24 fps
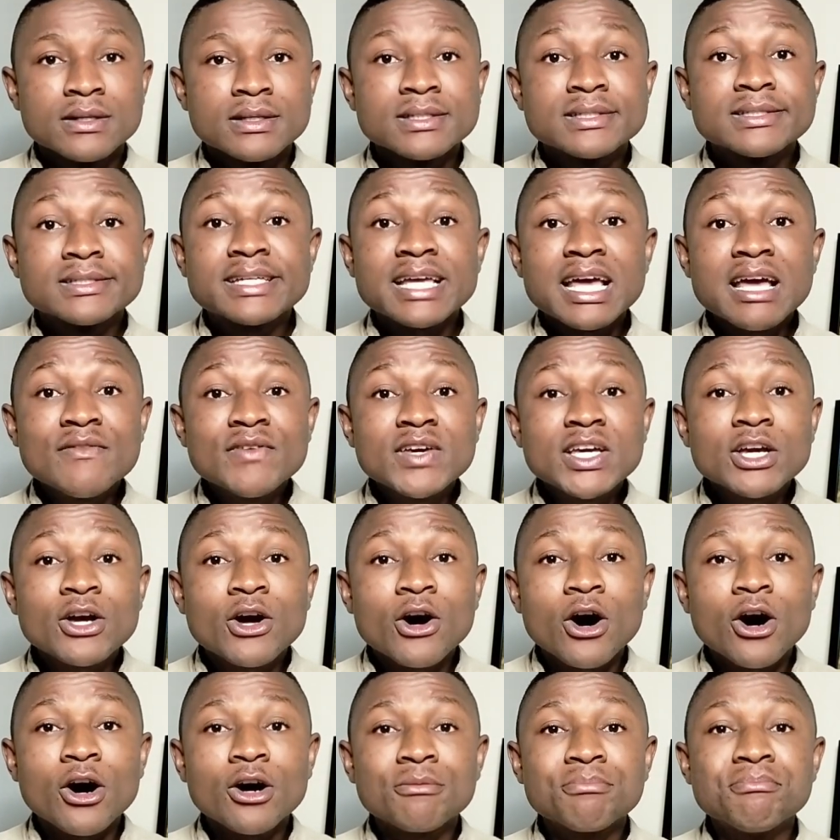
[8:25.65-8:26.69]
Serving
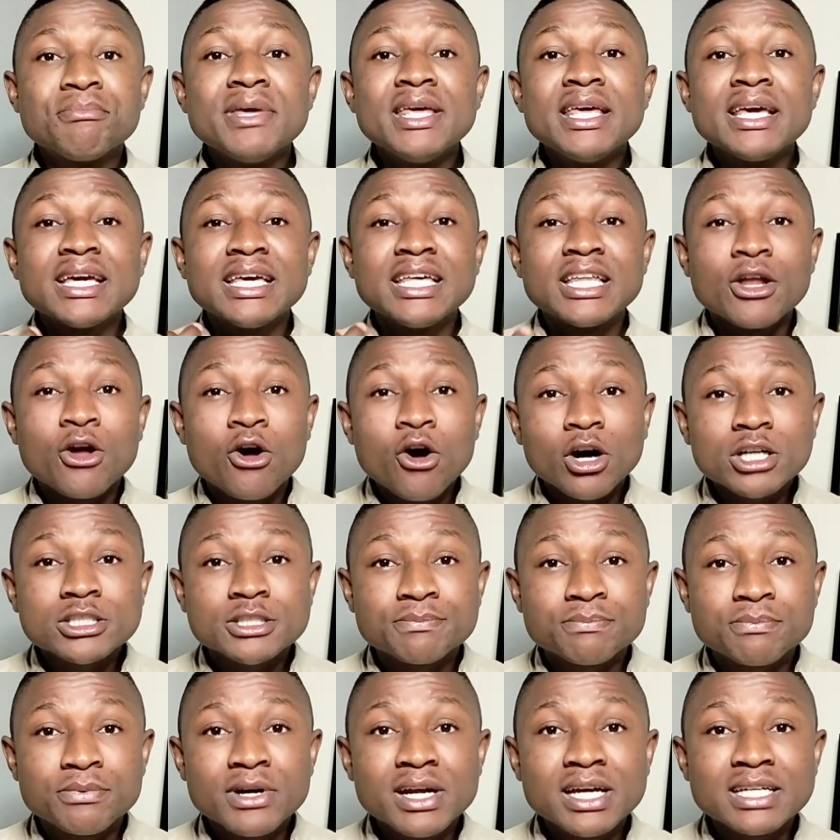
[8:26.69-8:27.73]
God, being in God's
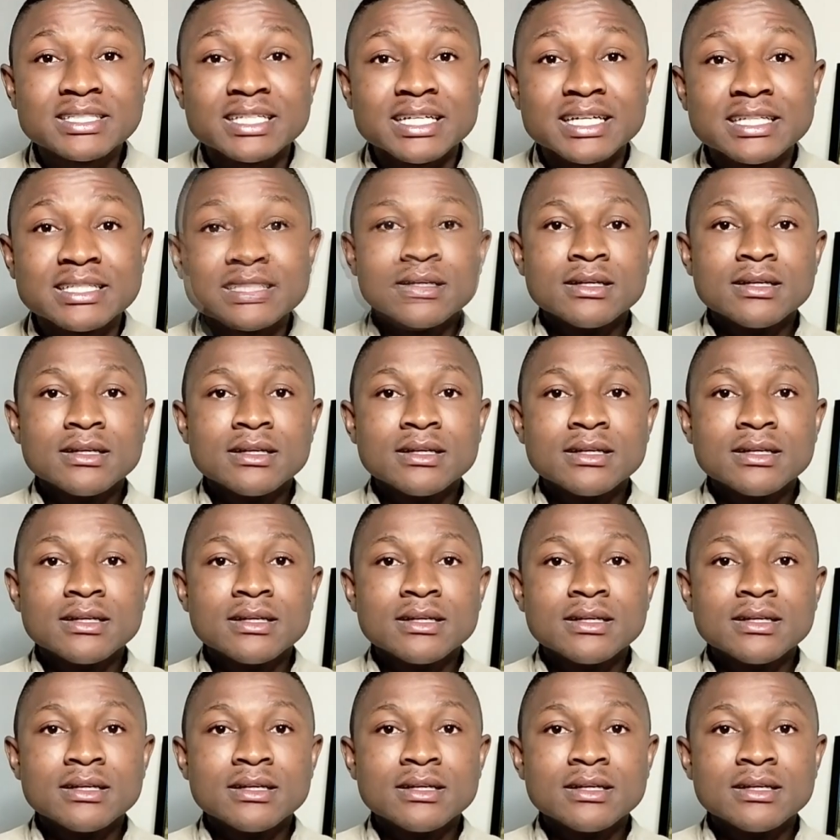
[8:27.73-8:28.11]
presence,